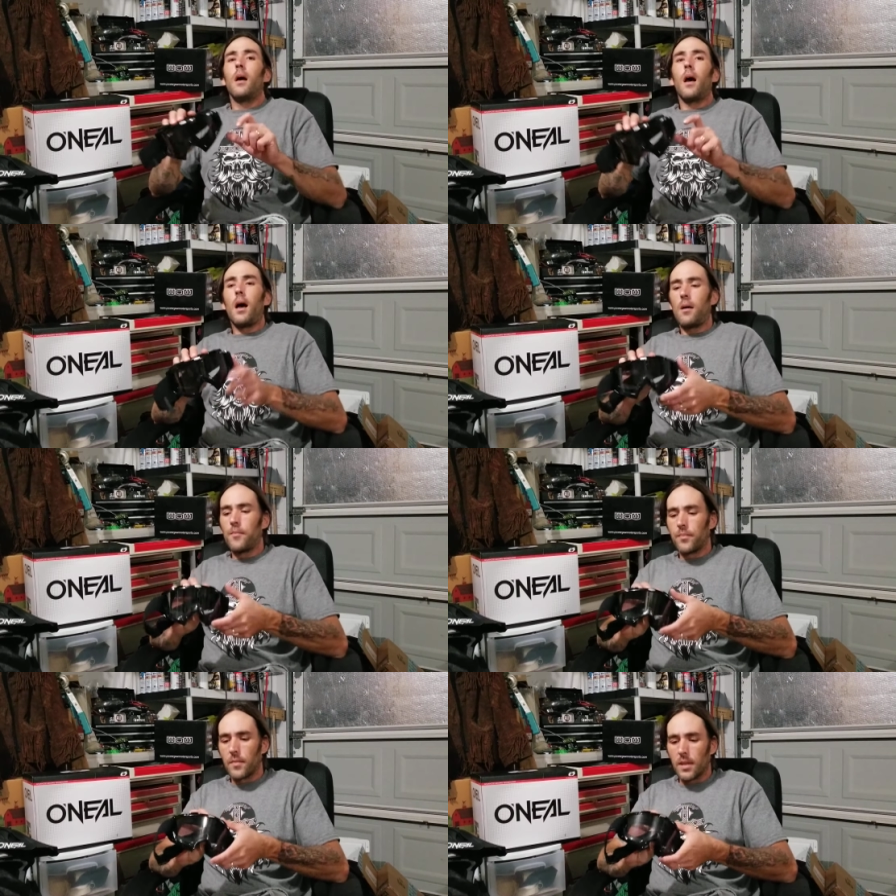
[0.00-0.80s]

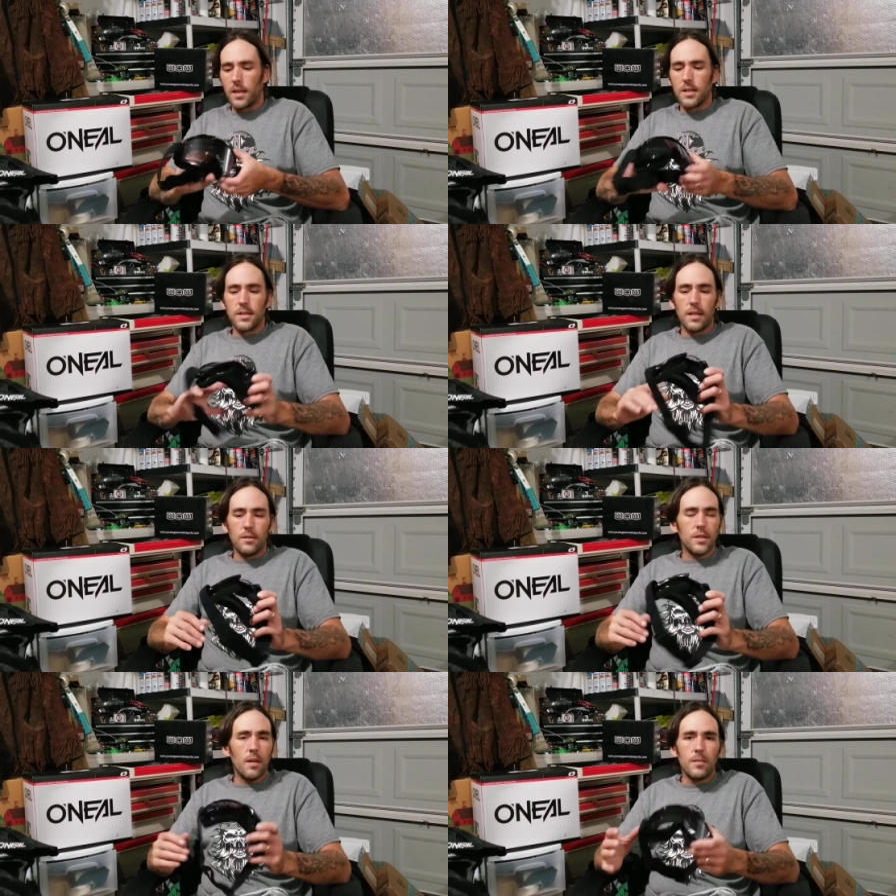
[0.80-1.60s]
Like I said, they're
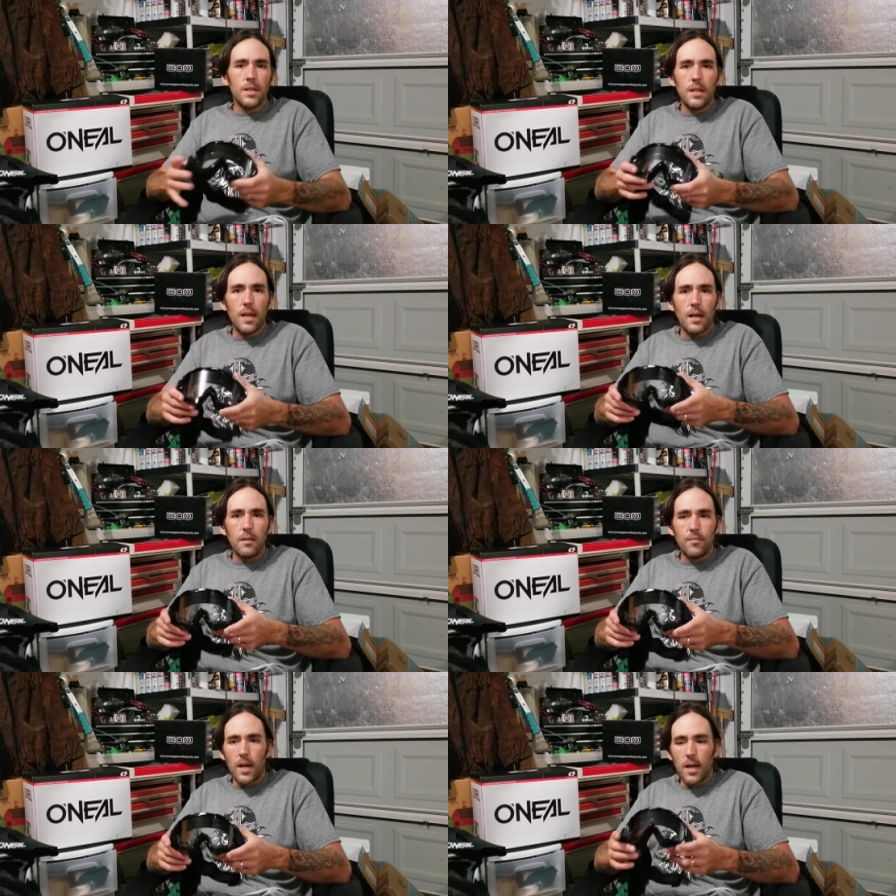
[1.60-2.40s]

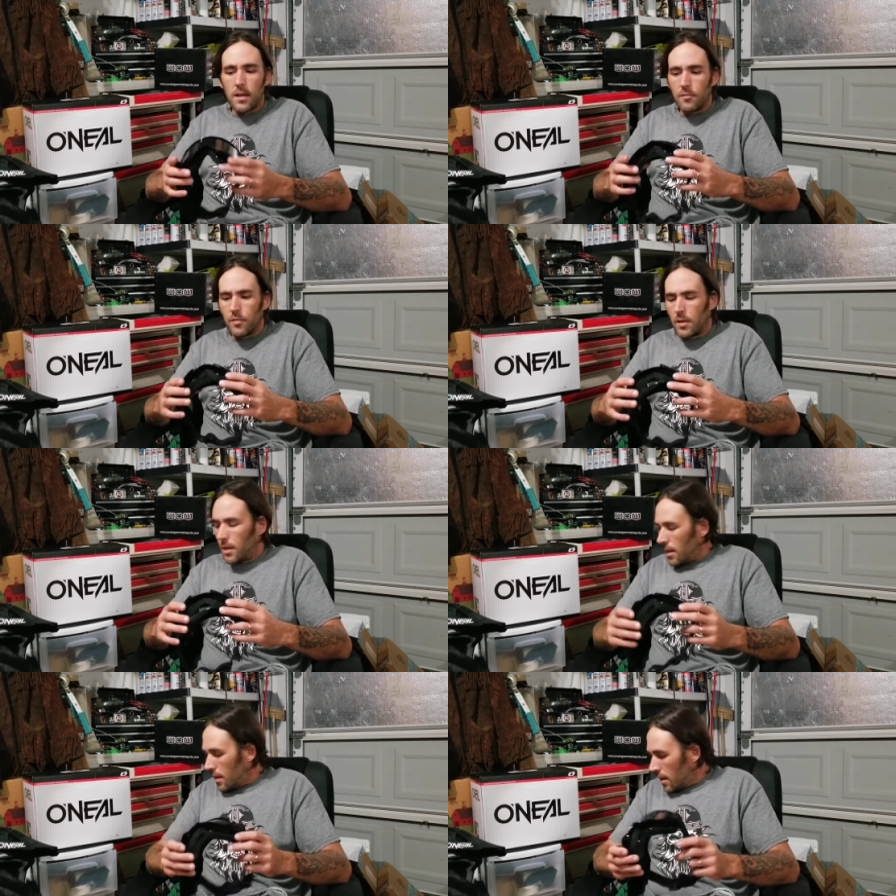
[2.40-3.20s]
$17.95
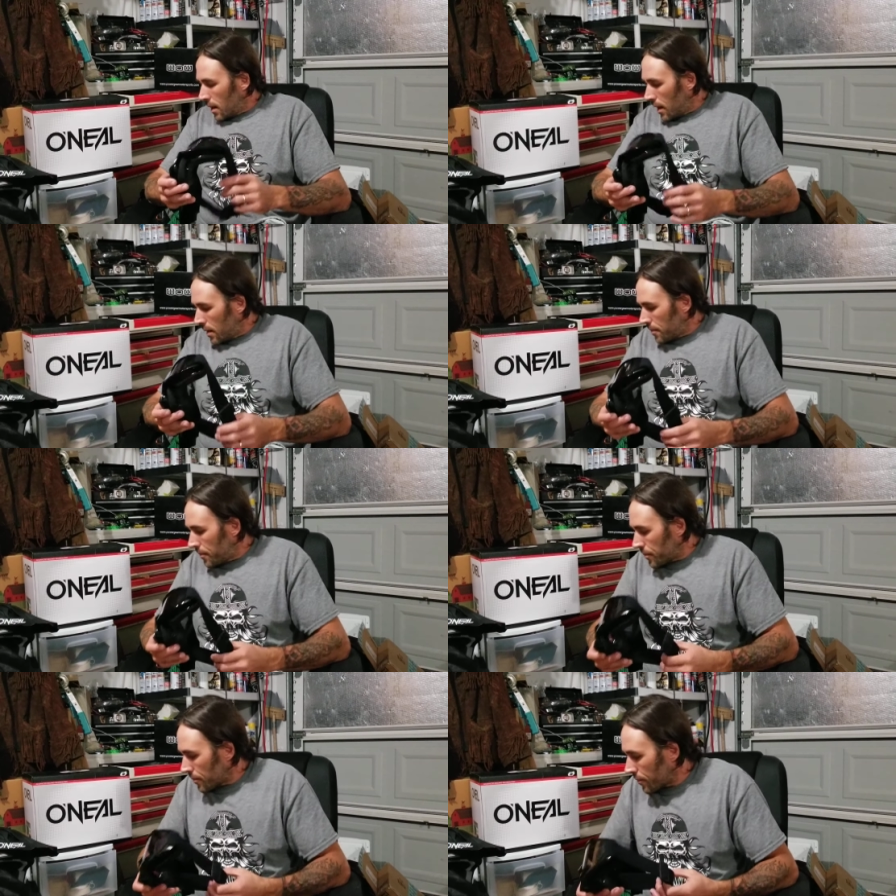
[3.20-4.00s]

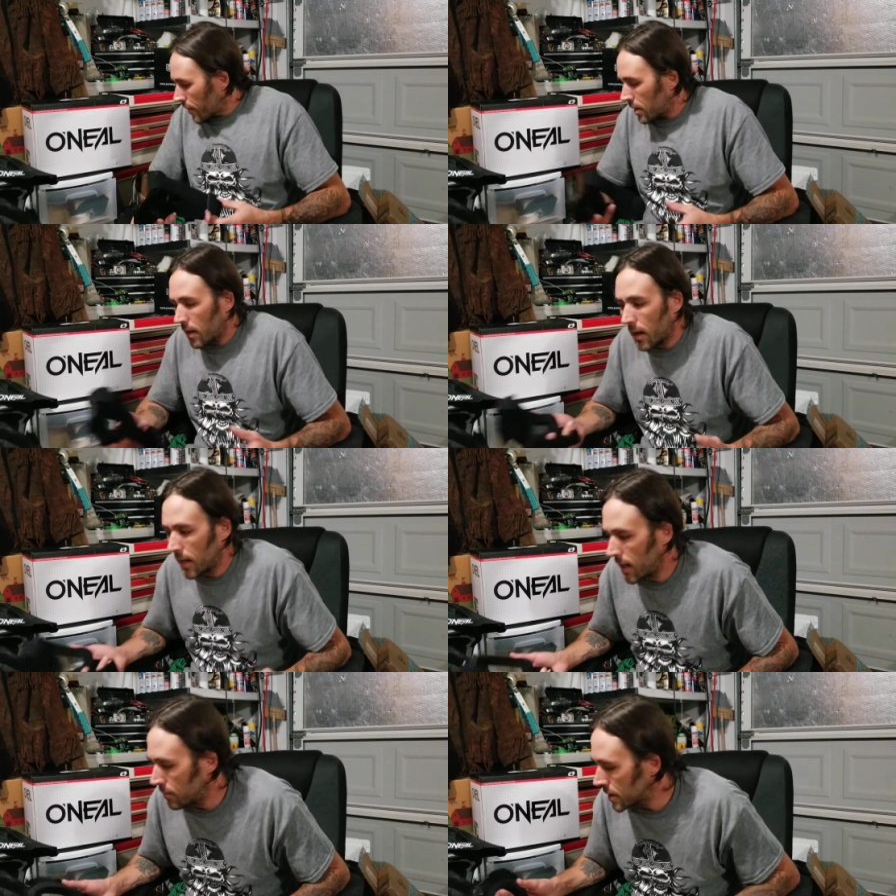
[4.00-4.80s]
on
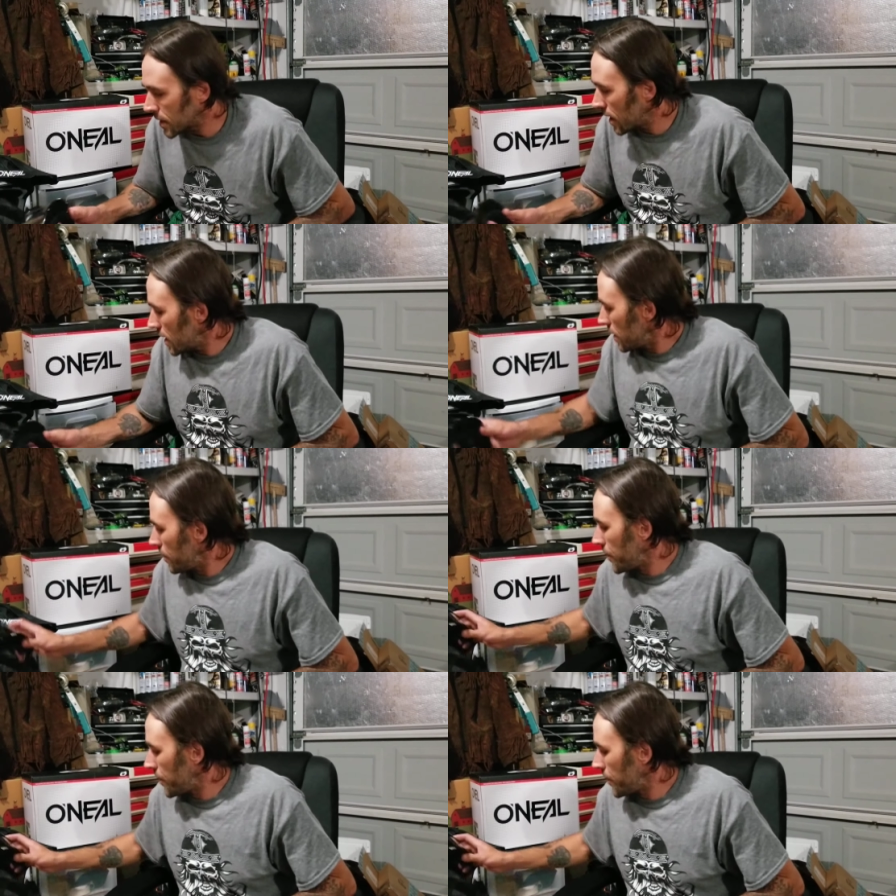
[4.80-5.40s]
Amazon.